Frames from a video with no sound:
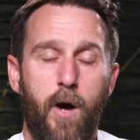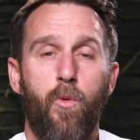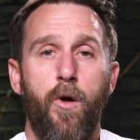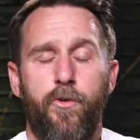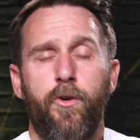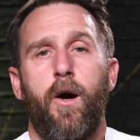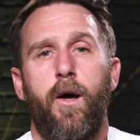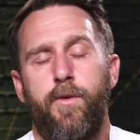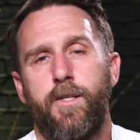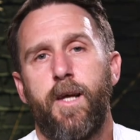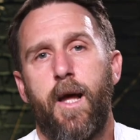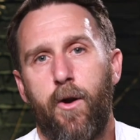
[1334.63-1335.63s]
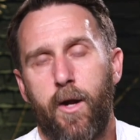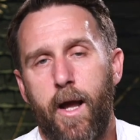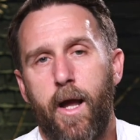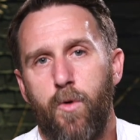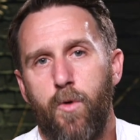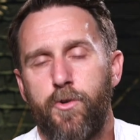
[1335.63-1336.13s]
I want to kind of
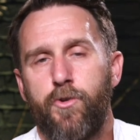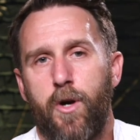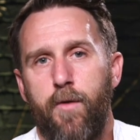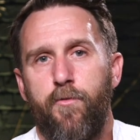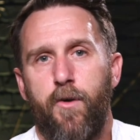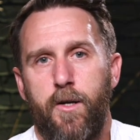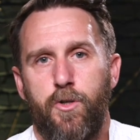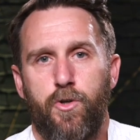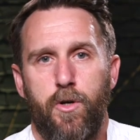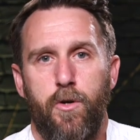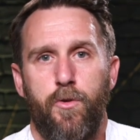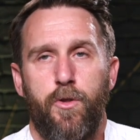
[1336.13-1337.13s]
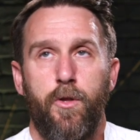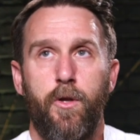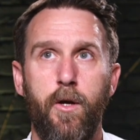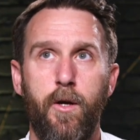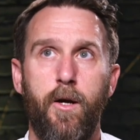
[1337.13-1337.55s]
interrogate, I want to try and find truth.